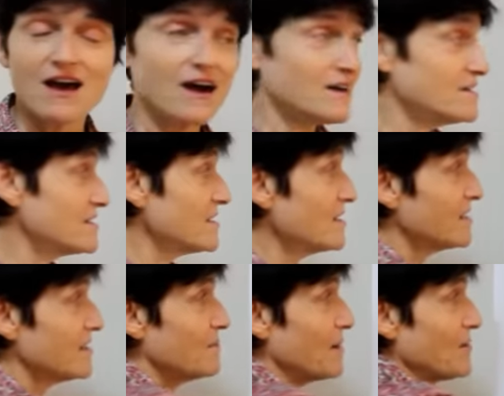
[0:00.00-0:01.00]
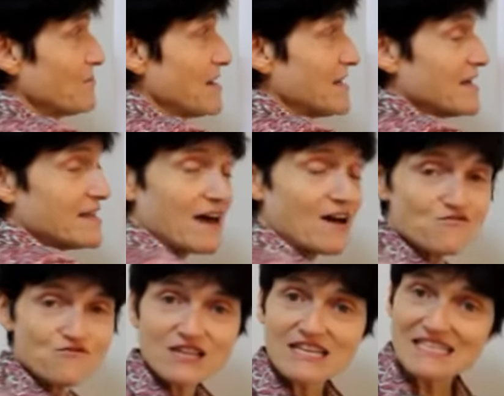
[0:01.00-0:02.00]
And about making
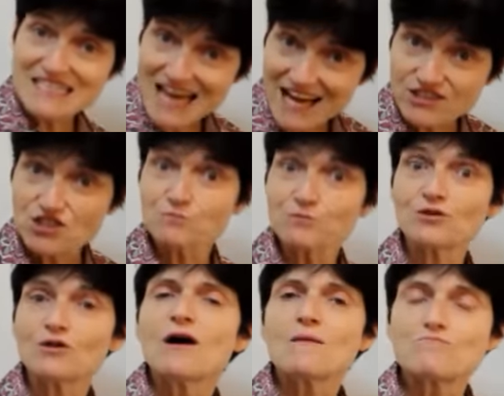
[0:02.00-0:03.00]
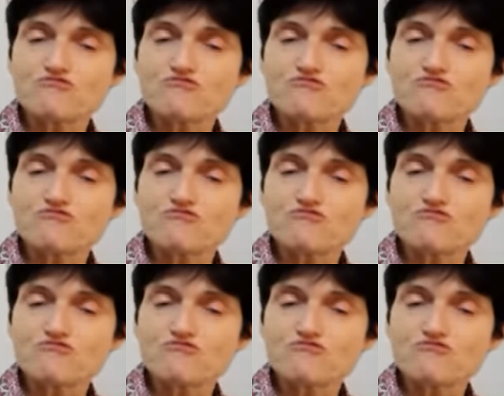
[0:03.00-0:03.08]
that really tangible,